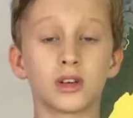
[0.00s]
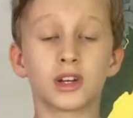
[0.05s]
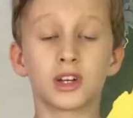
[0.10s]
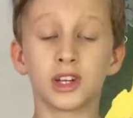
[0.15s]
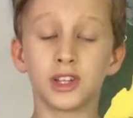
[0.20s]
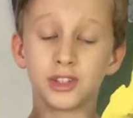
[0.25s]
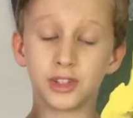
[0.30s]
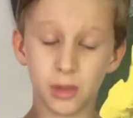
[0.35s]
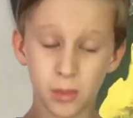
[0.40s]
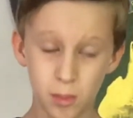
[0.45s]

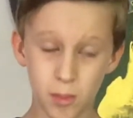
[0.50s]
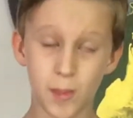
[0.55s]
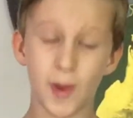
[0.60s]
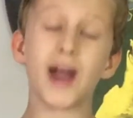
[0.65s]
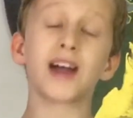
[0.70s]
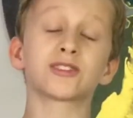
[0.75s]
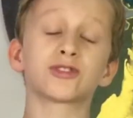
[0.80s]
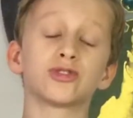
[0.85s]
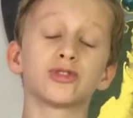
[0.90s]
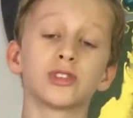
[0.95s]
Because
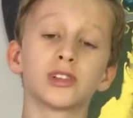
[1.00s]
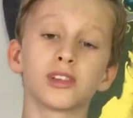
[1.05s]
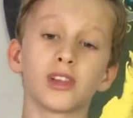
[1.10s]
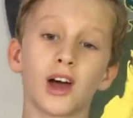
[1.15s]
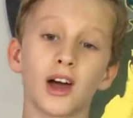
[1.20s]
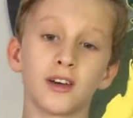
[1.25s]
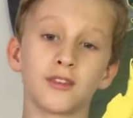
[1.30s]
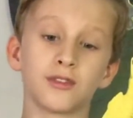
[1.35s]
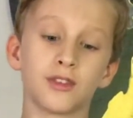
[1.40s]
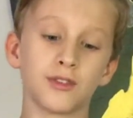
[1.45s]
battery
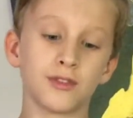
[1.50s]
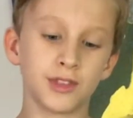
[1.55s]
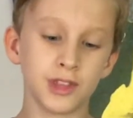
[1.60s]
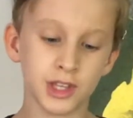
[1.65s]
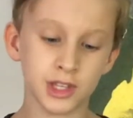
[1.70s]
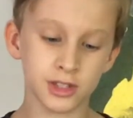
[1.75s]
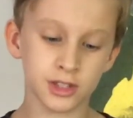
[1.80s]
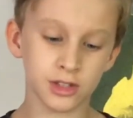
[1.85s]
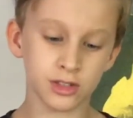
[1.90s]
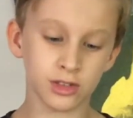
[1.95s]
life of
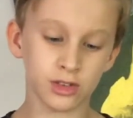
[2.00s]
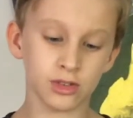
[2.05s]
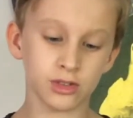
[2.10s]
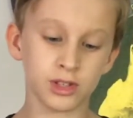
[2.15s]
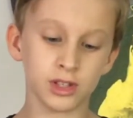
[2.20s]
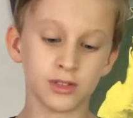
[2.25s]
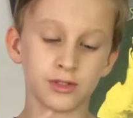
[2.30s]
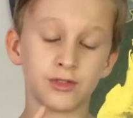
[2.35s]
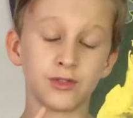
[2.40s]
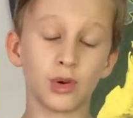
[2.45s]
these is
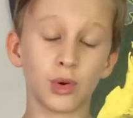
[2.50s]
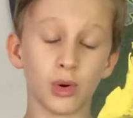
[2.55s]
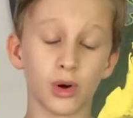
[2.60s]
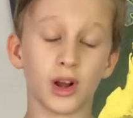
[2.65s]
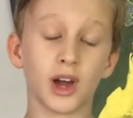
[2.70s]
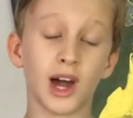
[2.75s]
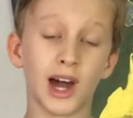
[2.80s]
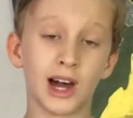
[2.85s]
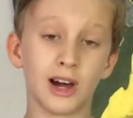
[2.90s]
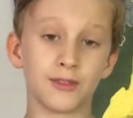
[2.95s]
only four and a
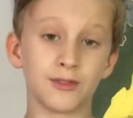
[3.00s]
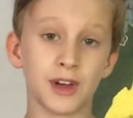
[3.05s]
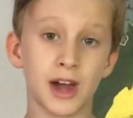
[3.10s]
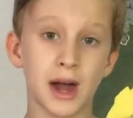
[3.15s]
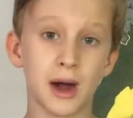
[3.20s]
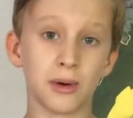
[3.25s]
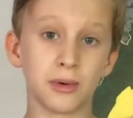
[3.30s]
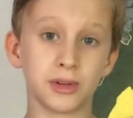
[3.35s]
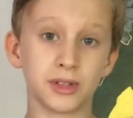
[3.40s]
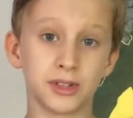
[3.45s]
half
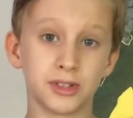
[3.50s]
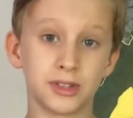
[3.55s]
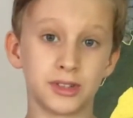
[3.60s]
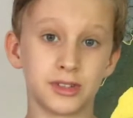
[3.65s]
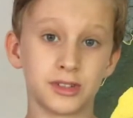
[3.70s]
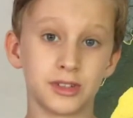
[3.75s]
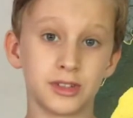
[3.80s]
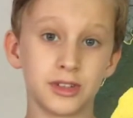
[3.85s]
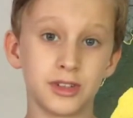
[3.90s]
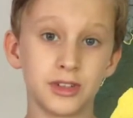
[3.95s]
hours.
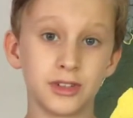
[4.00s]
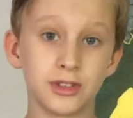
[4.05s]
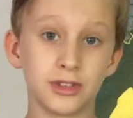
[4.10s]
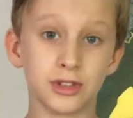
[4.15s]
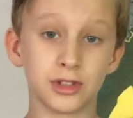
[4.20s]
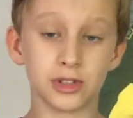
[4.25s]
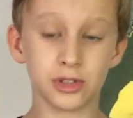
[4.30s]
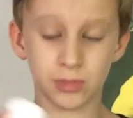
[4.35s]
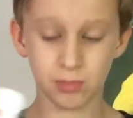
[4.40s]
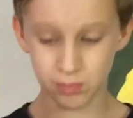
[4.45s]
You
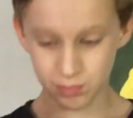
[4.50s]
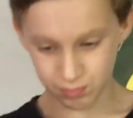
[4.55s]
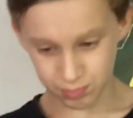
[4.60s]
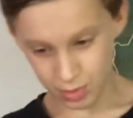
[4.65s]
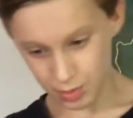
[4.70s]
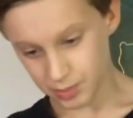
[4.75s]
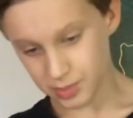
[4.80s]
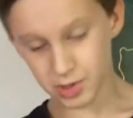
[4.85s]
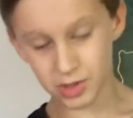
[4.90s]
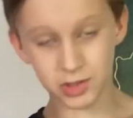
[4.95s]
can just
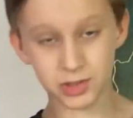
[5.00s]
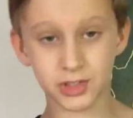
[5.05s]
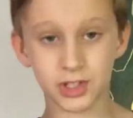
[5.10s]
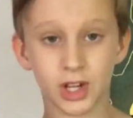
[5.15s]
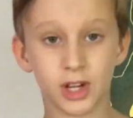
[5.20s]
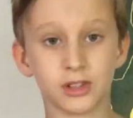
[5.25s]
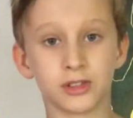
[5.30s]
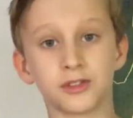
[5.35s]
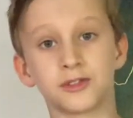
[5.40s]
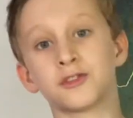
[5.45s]
pop it on the
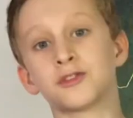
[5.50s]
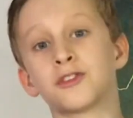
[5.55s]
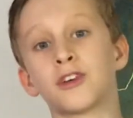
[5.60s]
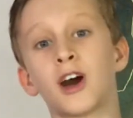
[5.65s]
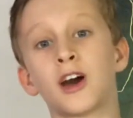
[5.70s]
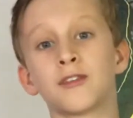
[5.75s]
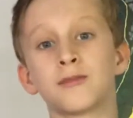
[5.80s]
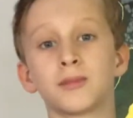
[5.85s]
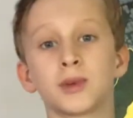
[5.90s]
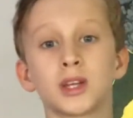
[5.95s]
charger for
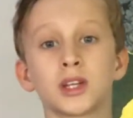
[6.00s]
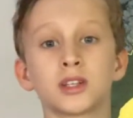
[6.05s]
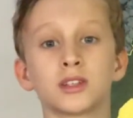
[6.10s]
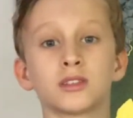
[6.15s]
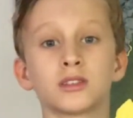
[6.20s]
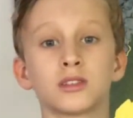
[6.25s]
five minutes,